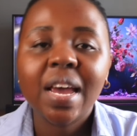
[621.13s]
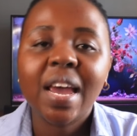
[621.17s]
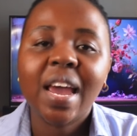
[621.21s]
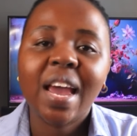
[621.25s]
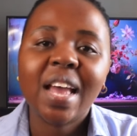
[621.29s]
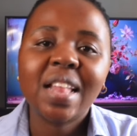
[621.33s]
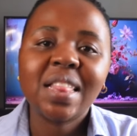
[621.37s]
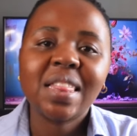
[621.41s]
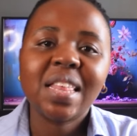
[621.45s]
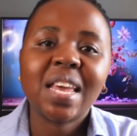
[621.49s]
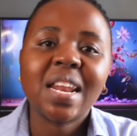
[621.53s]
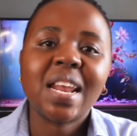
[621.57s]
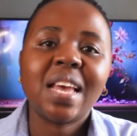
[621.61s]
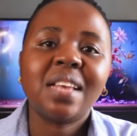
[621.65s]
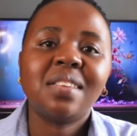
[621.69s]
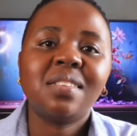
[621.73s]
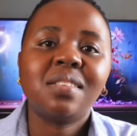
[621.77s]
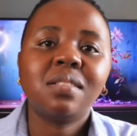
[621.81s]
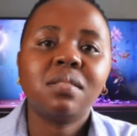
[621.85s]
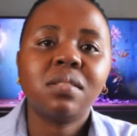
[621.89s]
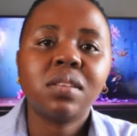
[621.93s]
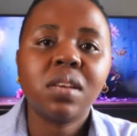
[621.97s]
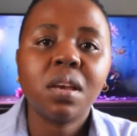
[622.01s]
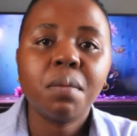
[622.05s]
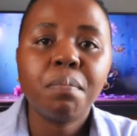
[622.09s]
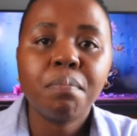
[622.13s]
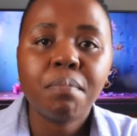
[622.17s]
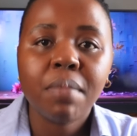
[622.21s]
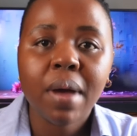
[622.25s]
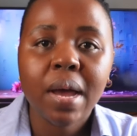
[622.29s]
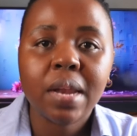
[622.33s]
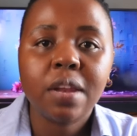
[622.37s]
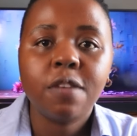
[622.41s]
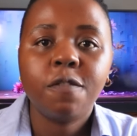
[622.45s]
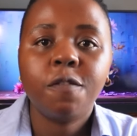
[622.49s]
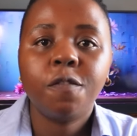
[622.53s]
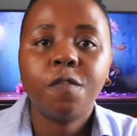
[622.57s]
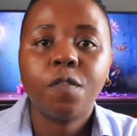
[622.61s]
And then I still keep
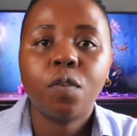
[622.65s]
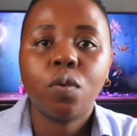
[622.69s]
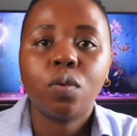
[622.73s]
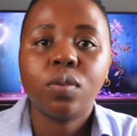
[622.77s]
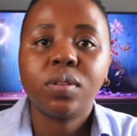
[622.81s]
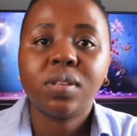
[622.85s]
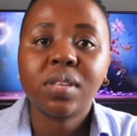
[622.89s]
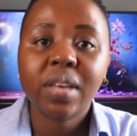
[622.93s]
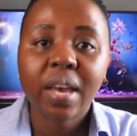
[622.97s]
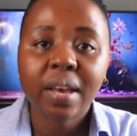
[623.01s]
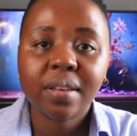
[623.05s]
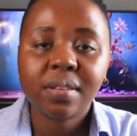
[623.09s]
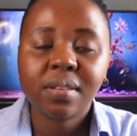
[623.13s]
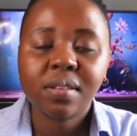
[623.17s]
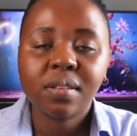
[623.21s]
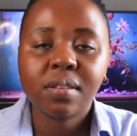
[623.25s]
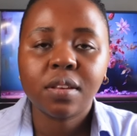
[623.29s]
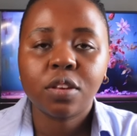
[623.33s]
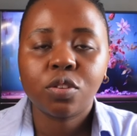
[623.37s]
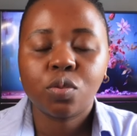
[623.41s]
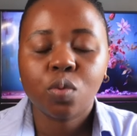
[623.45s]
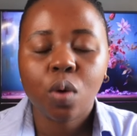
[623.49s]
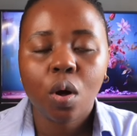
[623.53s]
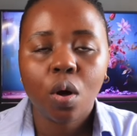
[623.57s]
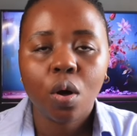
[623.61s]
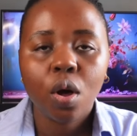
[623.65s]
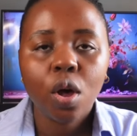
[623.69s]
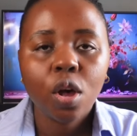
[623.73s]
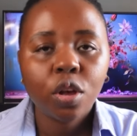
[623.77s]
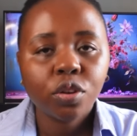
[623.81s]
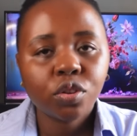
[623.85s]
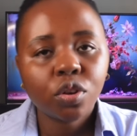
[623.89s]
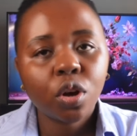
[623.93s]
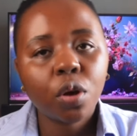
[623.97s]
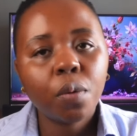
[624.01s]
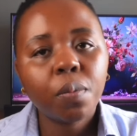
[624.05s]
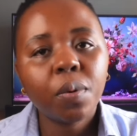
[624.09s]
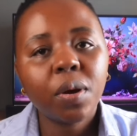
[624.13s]
money for taxes as well.
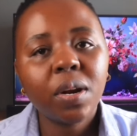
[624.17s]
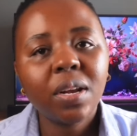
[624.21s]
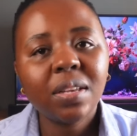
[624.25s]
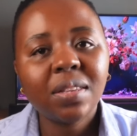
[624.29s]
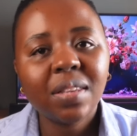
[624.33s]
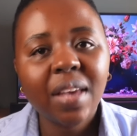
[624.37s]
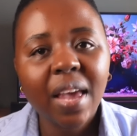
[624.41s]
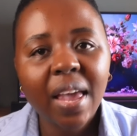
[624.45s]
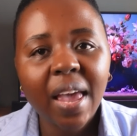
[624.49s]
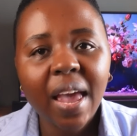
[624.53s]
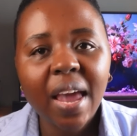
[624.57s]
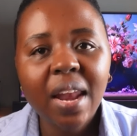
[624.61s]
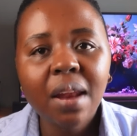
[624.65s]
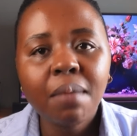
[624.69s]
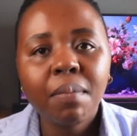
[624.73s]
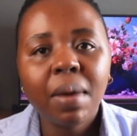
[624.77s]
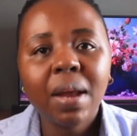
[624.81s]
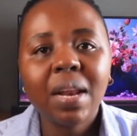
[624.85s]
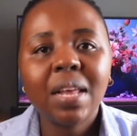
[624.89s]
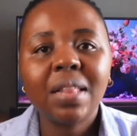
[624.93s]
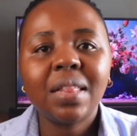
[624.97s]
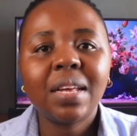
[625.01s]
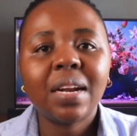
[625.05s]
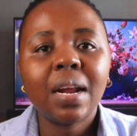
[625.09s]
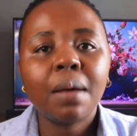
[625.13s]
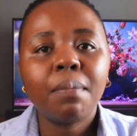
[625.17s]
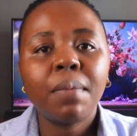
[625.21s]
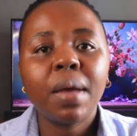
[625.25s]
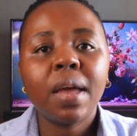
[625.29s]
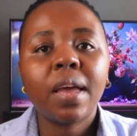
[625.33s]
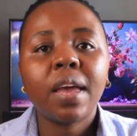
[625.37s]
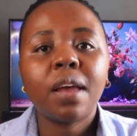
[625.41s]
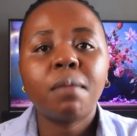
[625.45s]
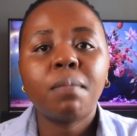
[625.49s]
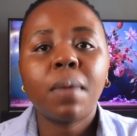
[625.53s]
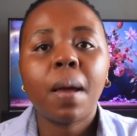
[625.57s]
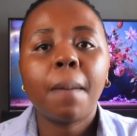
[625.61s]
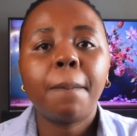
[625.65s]
So I'm going to take any money that I make
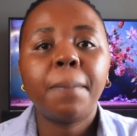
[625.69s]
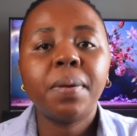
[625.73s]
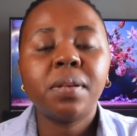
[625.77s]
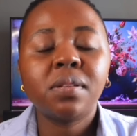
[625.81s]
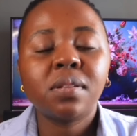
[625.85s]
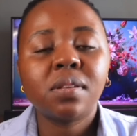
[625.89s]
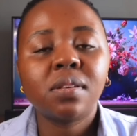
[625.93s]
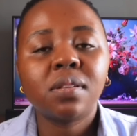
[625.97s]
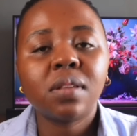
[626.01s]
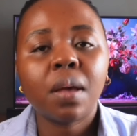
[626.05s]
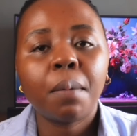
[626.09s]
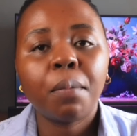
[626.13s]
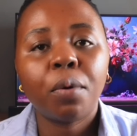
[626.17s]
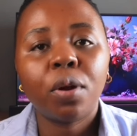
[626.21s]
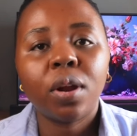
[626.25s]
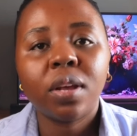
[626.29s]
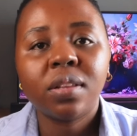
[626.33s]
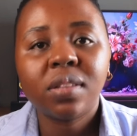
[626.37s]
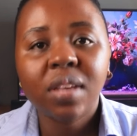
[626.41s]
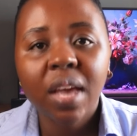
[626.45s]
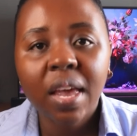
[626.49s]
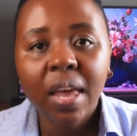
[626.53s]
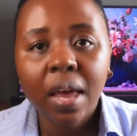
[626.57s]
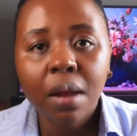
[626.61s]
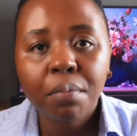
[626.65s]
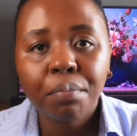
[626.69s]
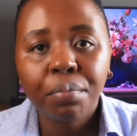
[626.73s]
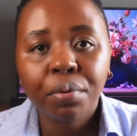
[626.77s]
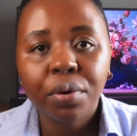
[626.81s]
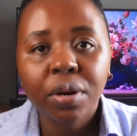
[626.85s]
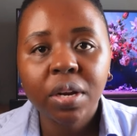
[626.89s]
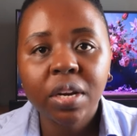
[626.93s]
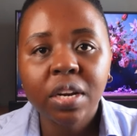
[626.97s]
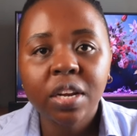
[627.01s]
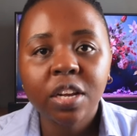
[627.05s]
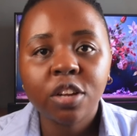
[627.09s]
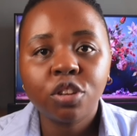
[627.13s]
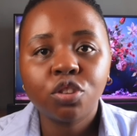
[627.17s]
in my business, I'm going to take and put
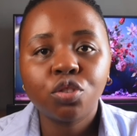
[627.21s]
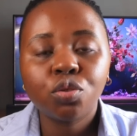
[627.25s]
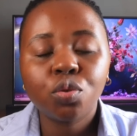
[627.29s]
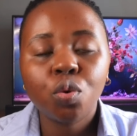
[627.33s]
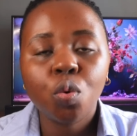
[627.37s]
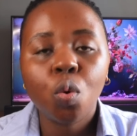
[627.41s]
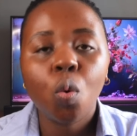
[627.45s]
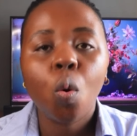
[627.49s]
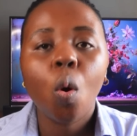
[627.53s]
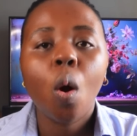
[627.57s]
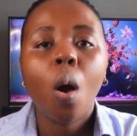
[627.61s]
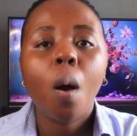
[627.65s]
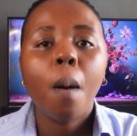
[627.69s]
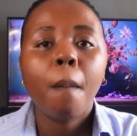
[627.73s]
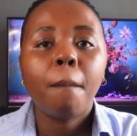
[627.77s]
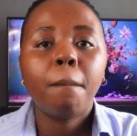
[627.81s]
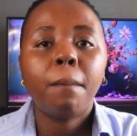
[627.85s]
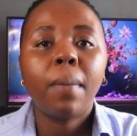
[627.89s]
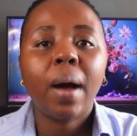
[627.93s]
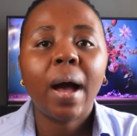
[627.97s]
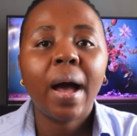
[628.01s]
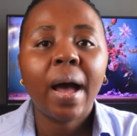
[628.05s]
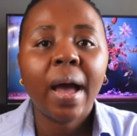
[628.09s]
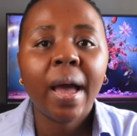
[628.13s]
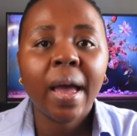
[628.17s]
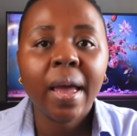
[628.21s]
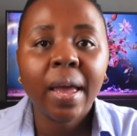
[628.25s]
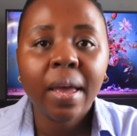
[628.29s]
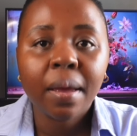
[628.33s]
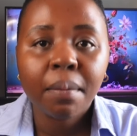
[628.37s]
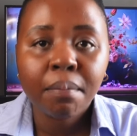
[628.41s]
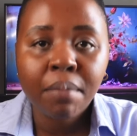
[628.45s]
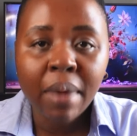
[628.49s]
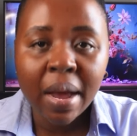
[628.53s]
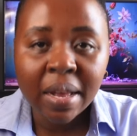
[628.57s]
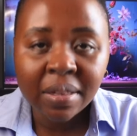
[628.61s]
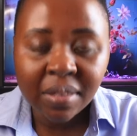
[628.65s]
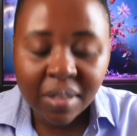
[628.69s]
it into my,
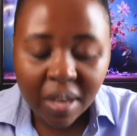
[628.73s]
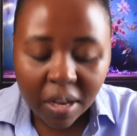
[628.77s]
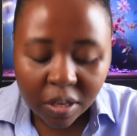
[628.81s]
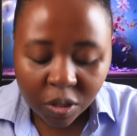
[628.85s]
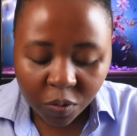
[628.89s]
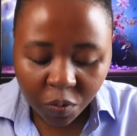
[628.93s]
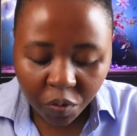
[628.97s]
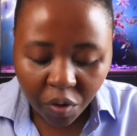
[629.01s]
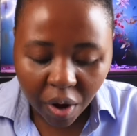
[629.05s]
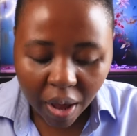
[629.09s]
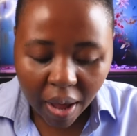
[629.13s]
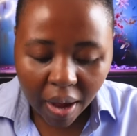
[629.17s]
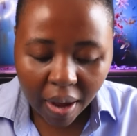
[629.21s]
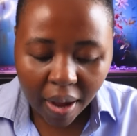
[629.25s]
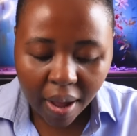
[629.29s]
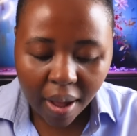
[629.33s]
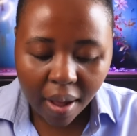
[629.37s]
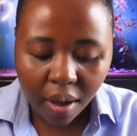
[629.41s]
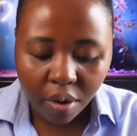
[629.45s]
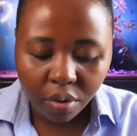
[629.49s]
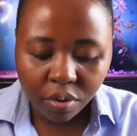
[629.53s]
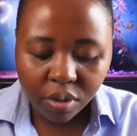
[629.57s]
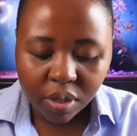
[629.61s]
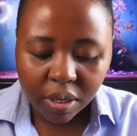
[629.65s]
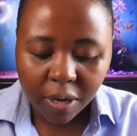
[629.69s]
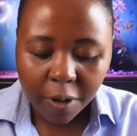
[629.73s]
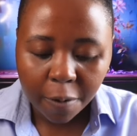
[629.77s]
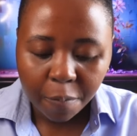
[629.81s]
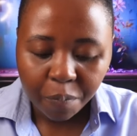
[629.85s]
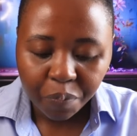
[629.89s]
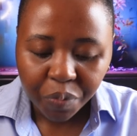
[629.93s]
my tax free account